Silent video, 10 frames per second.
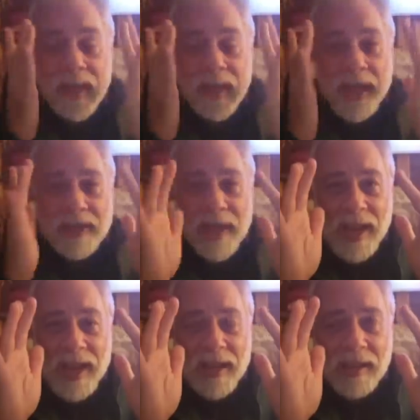I
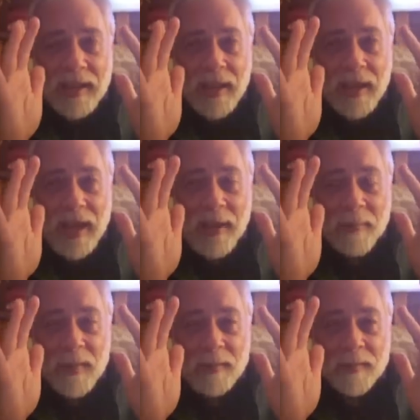take um,
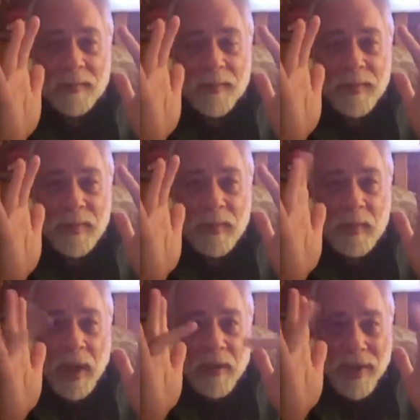
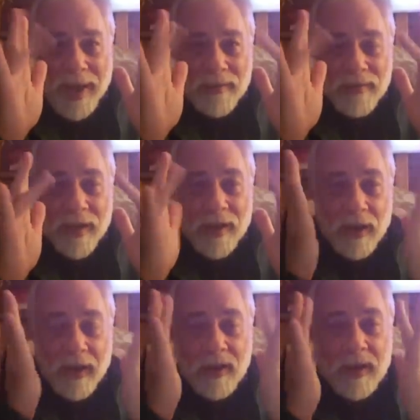my ring
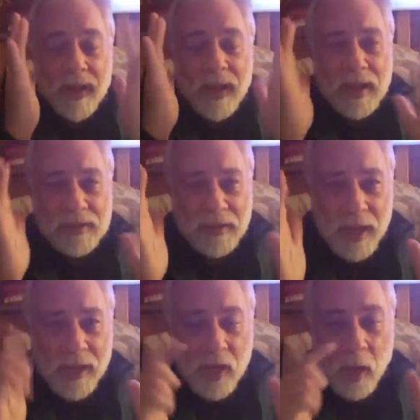finger because you don't